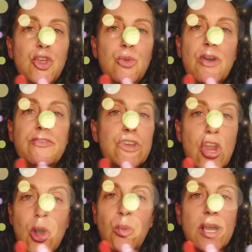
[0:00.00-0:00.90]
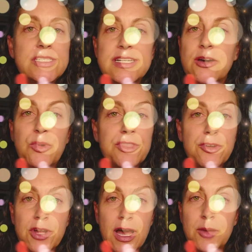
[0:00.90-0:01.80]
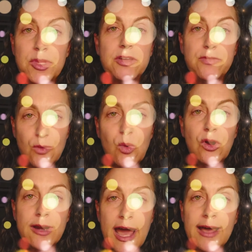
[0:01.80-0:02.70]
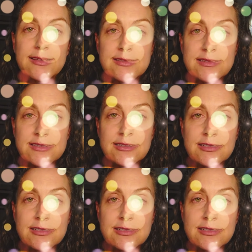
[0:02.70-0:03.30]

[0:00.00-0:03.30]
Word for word: You have no idea what they're coming for next.